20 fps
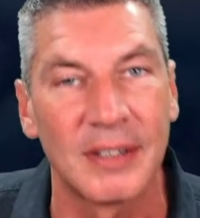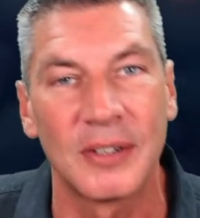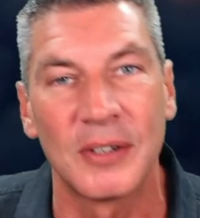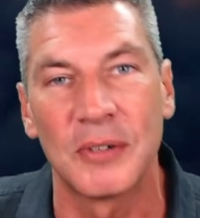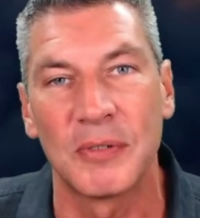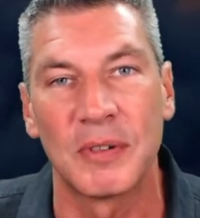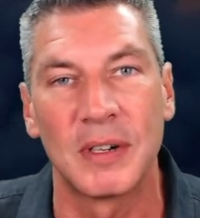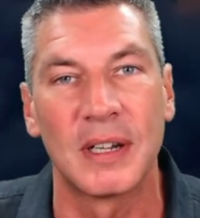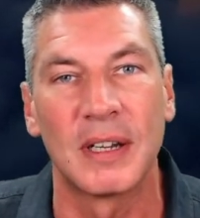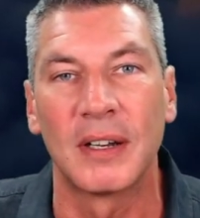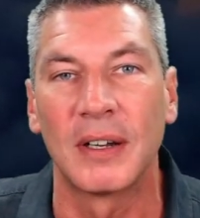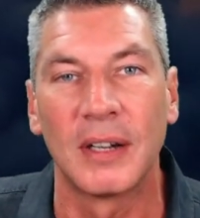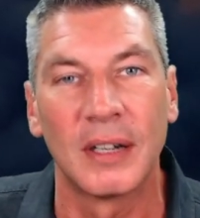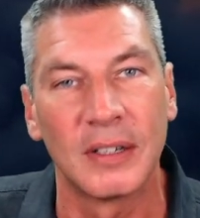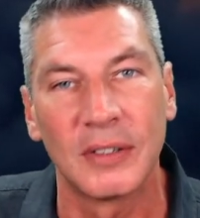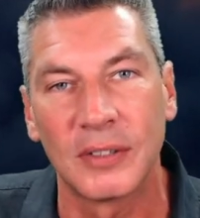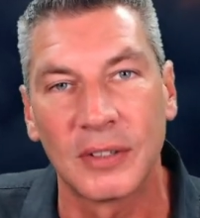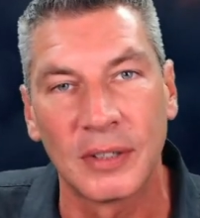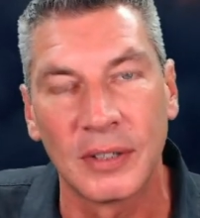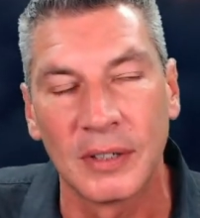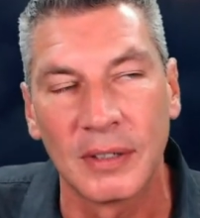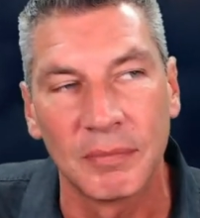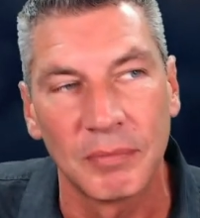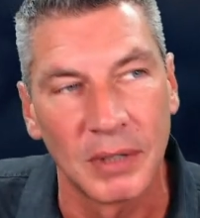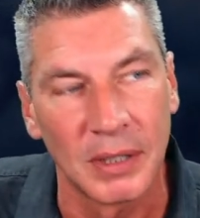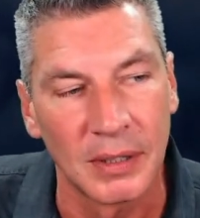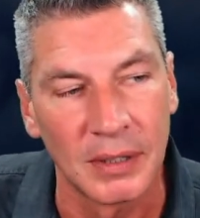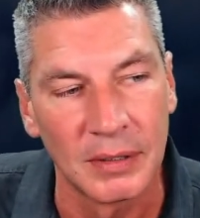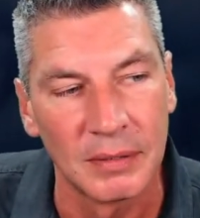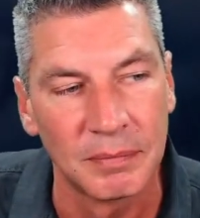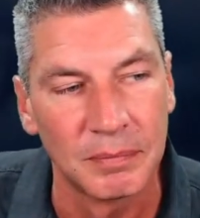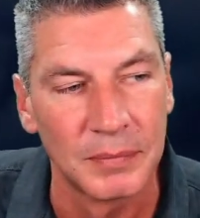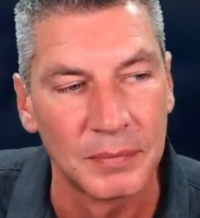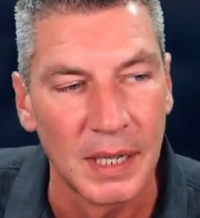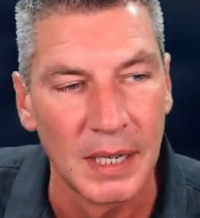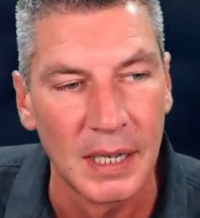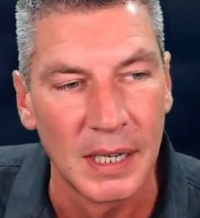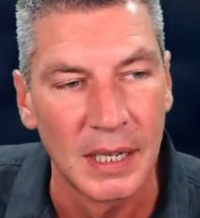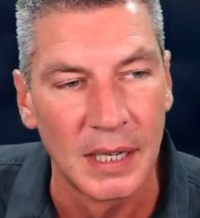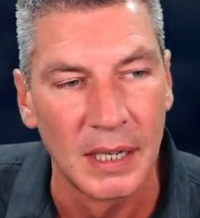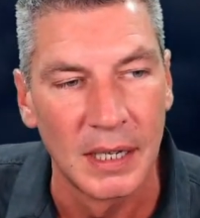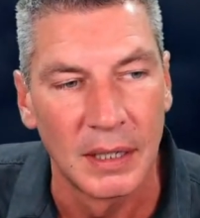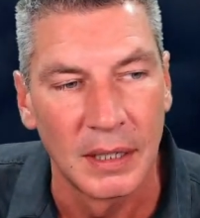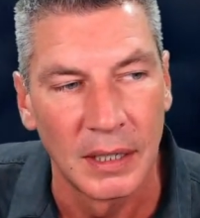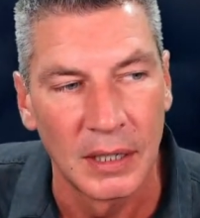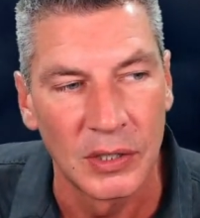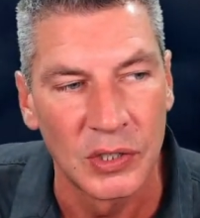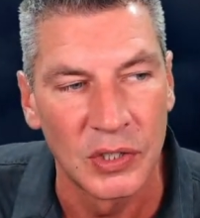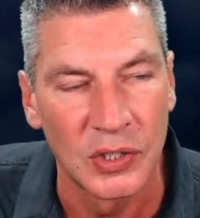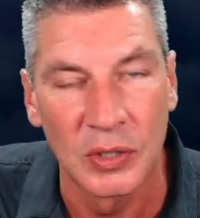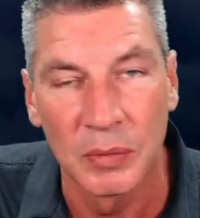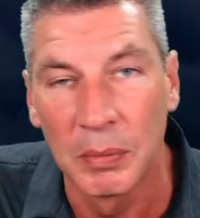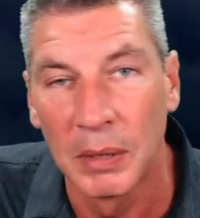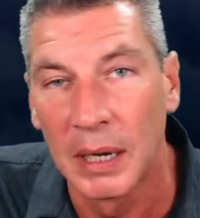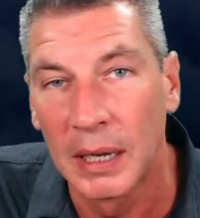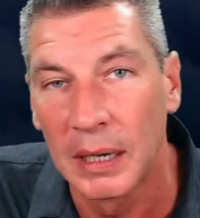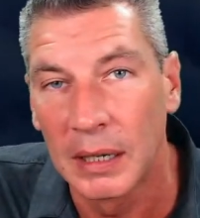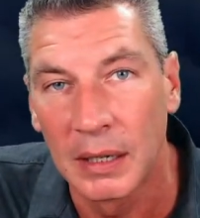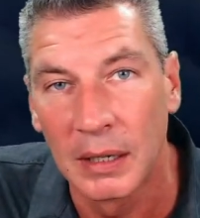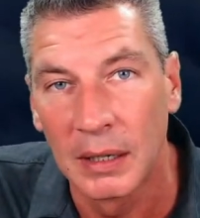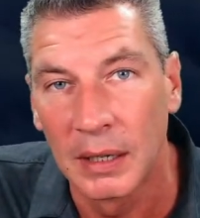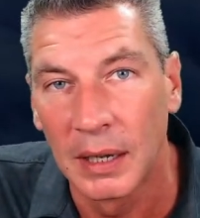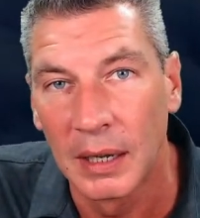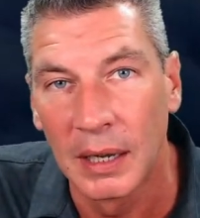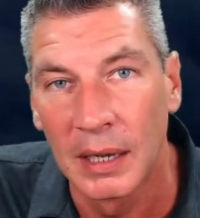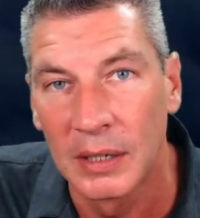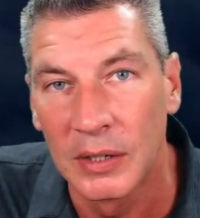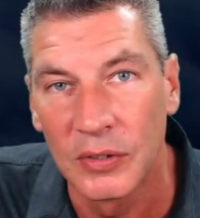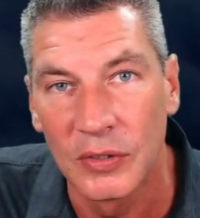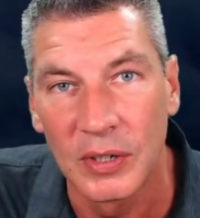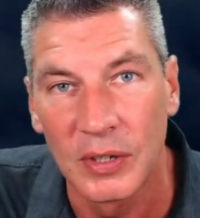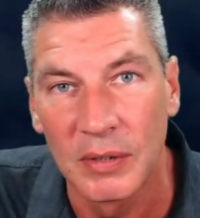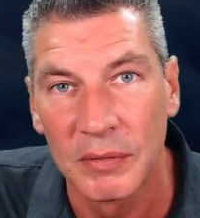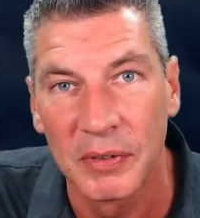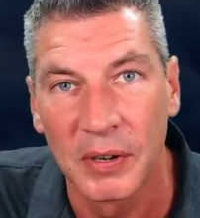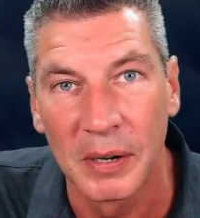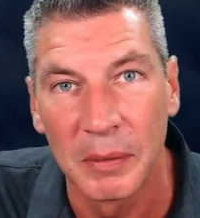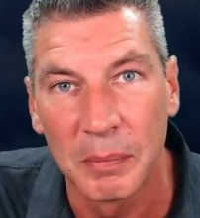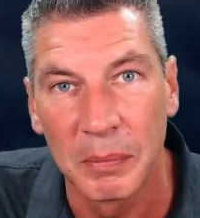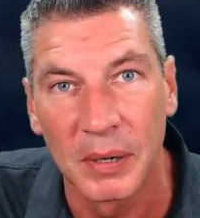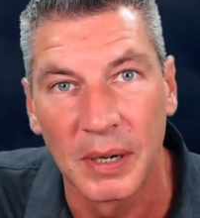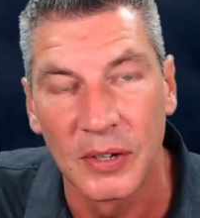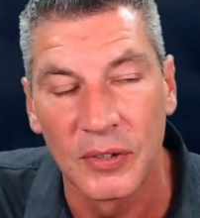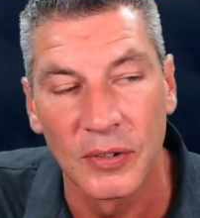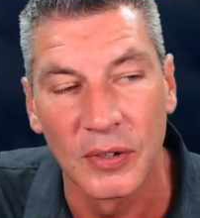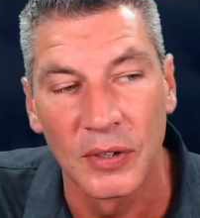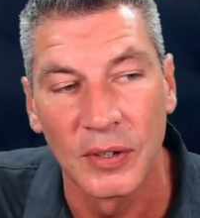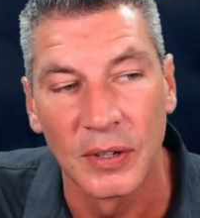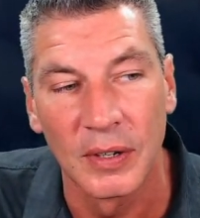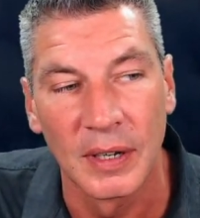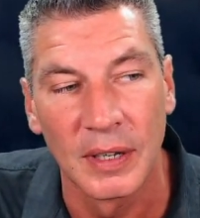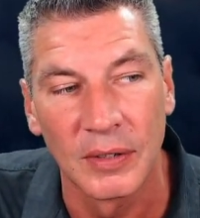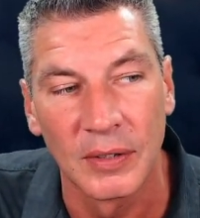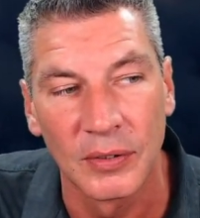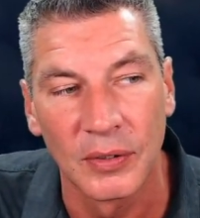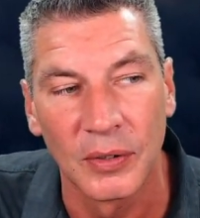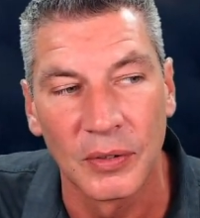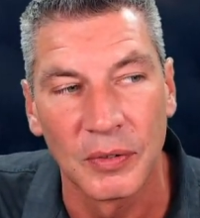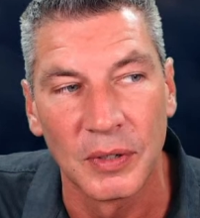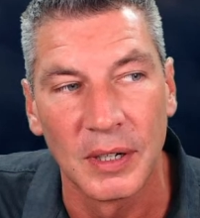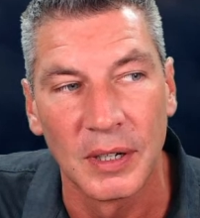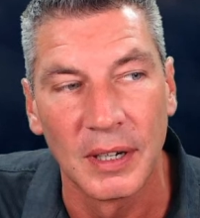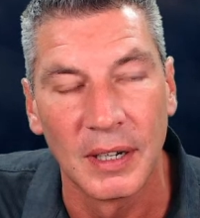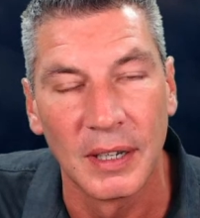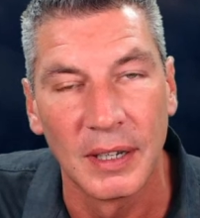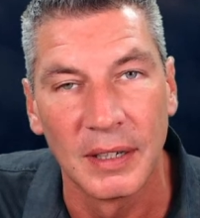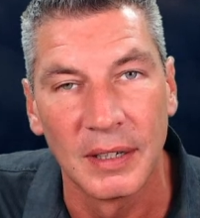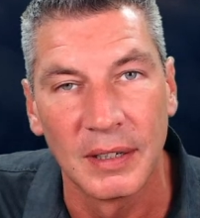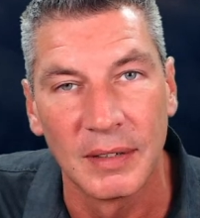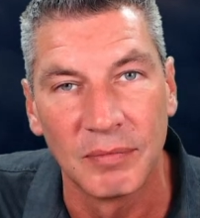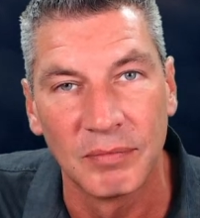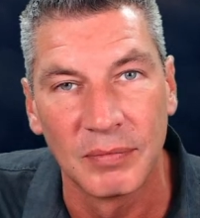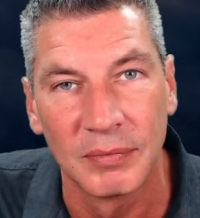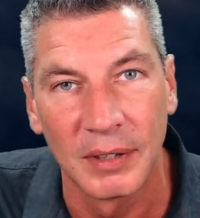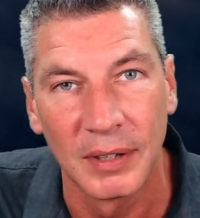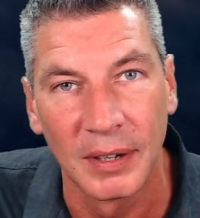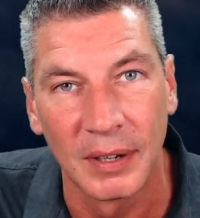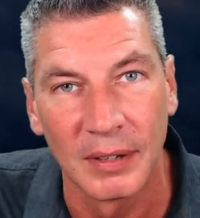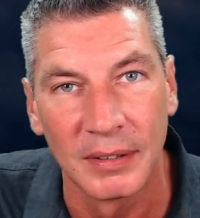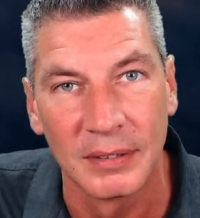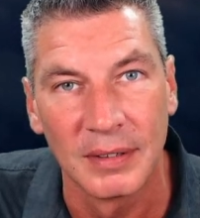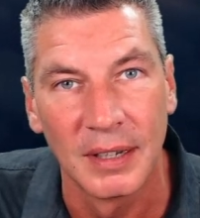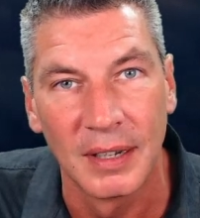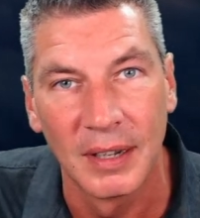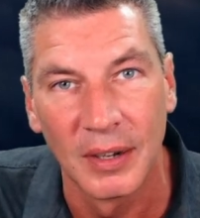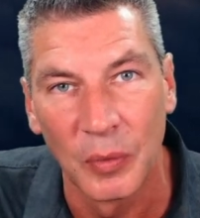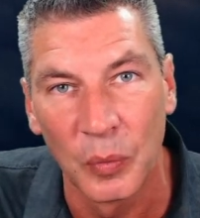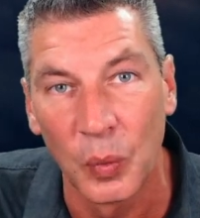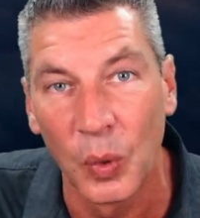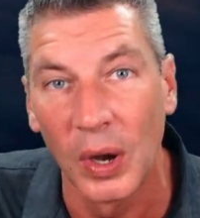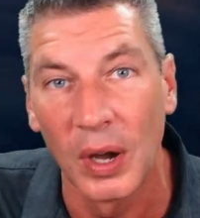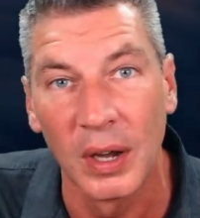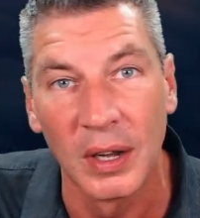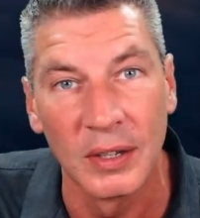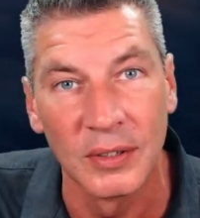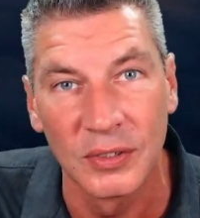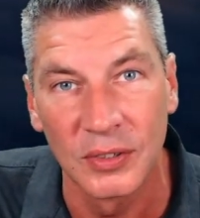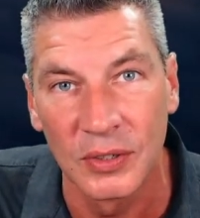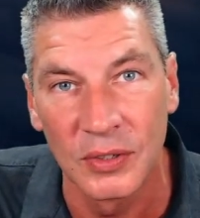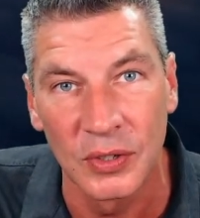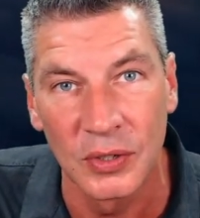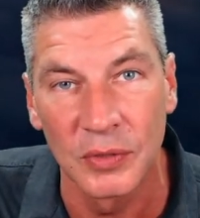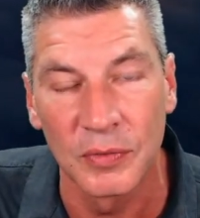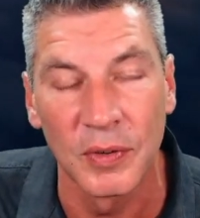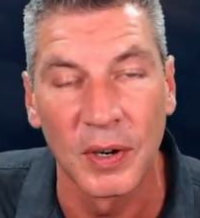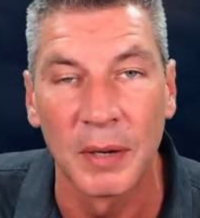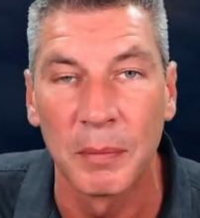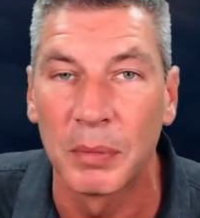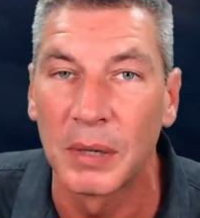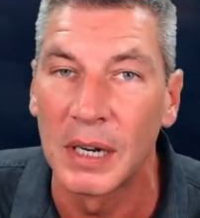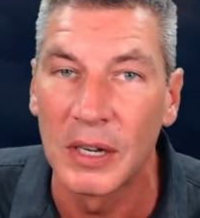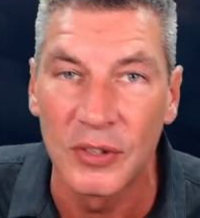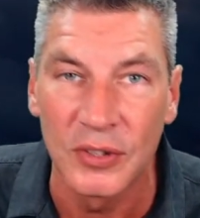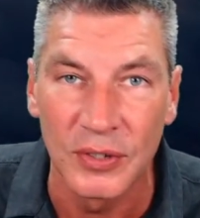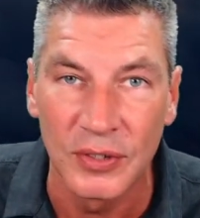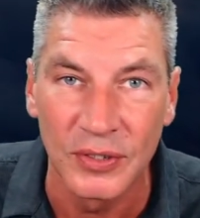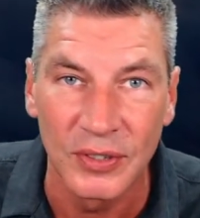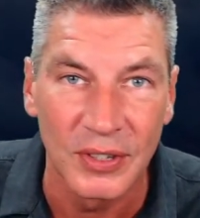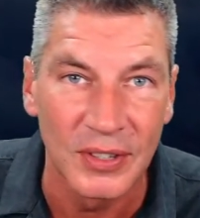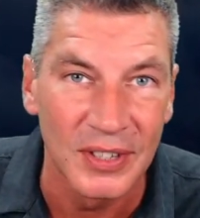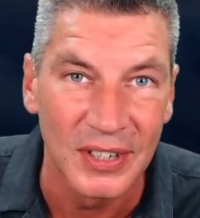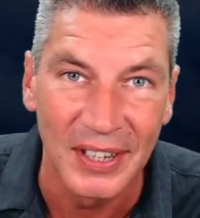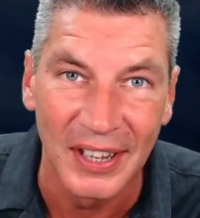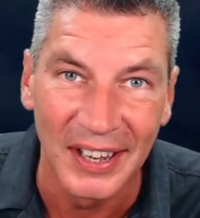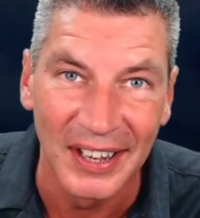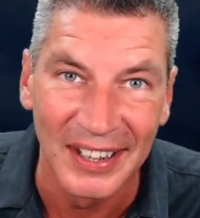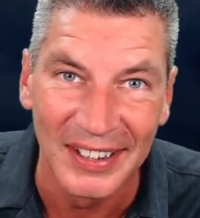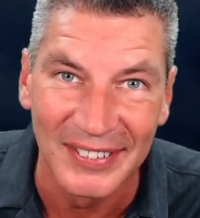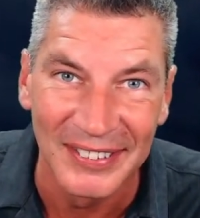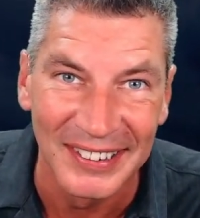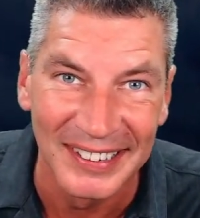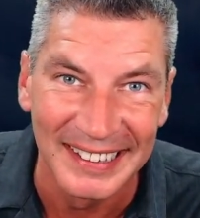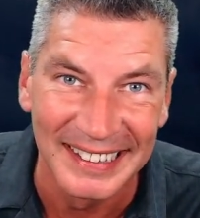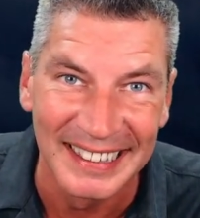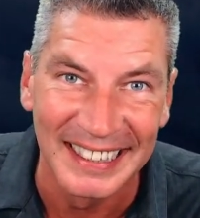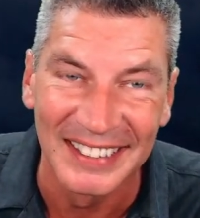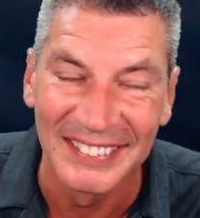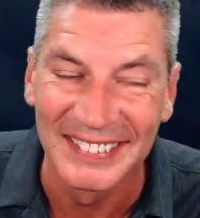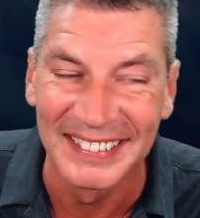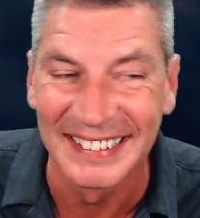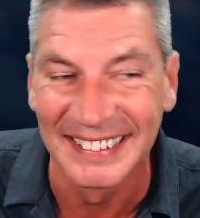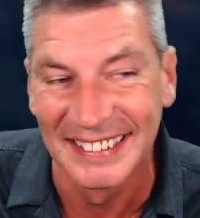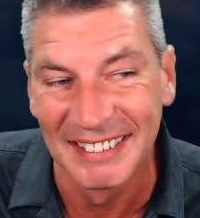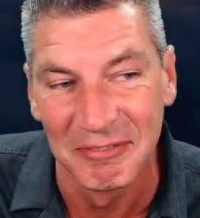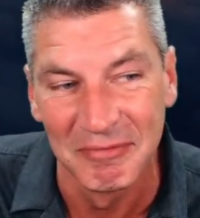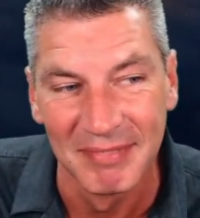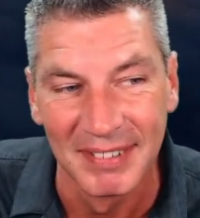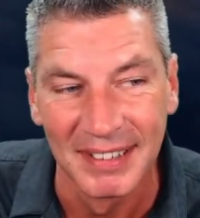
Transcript: you realise that, you know, it's just molecular energy and vibration, and there's not really, you know, words are just vibrations in the air, right? I mean,